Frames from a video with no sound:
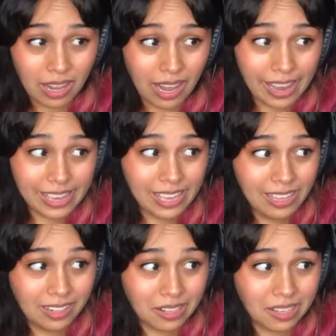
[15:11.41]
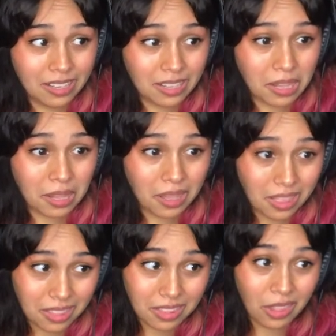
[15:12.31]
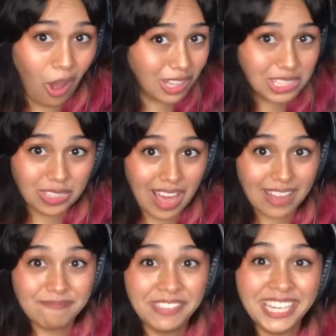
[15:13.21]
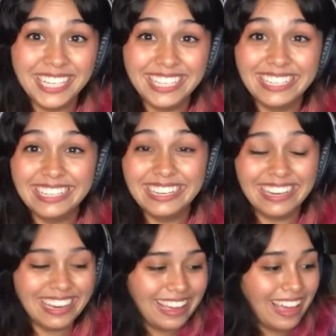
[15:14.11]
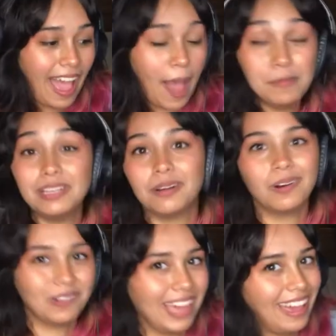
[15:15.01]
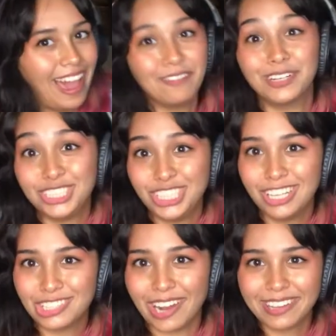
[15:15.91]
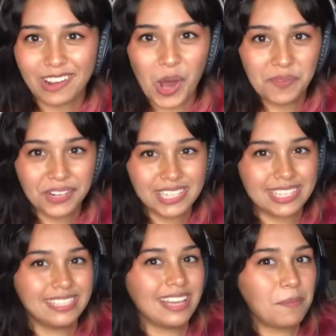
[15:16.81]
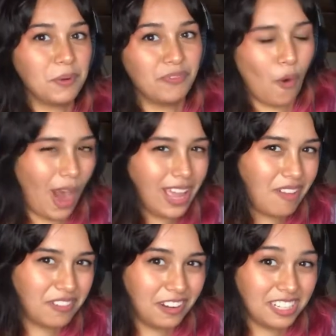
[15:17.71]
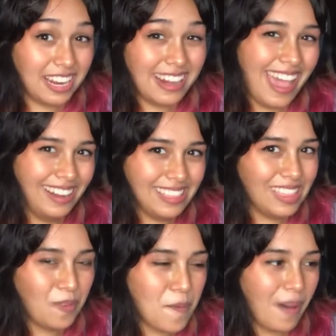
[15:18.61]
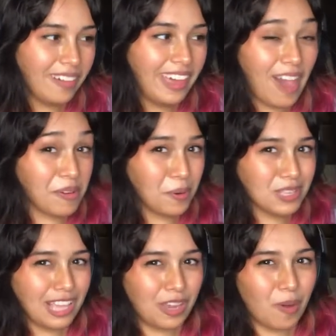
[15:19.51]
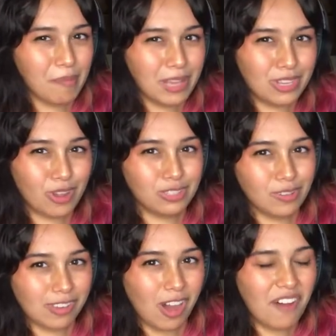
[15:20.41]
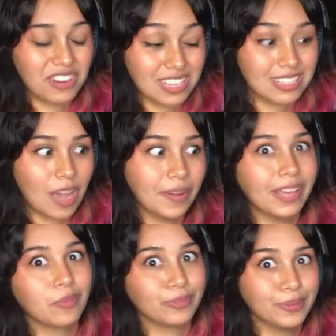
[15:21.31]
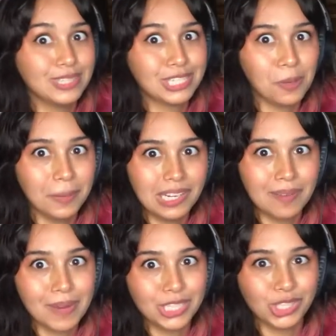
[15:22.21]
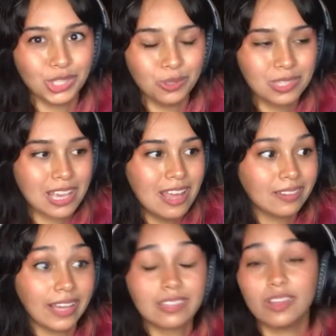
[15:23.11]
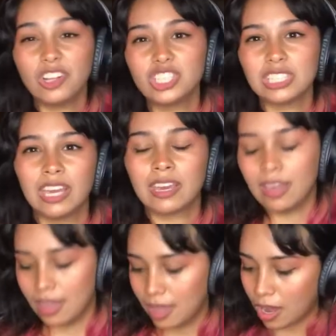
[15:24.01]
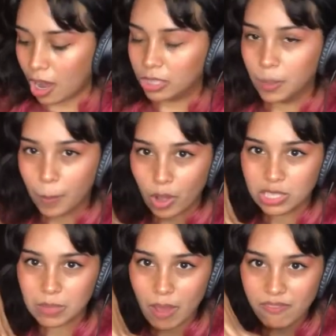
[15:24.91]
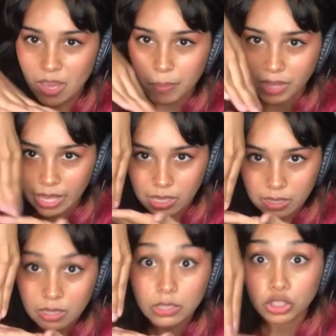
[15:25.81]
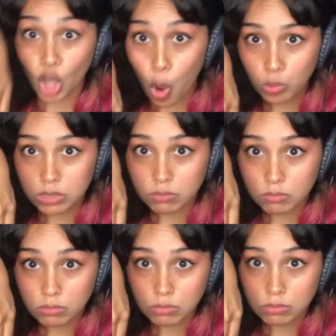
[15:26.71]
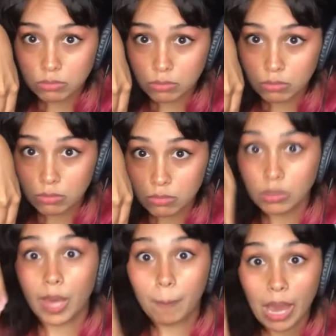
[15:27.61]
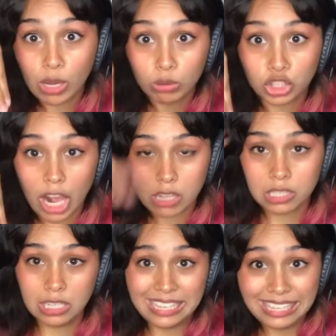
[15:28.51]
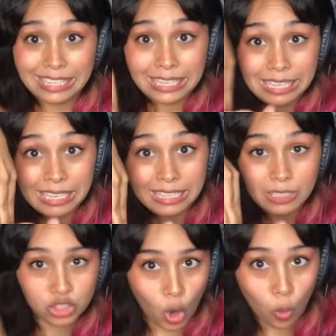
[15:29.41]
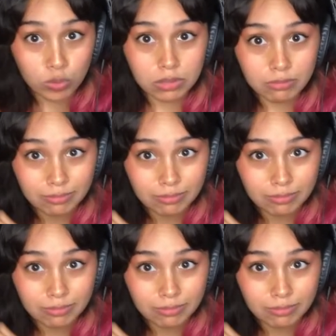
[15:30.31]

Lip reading: I can not do that. I mean, okay, I wish she had tried Converse, because, like, before I ever did anything with ballet, I would always, like, go on my toes with Converse. That's how I, like, ruined so many of my shoes. Like, not just, like, on the balls of my feet, but, like, toes. Like, Michael Jackson, hee-hee, toes.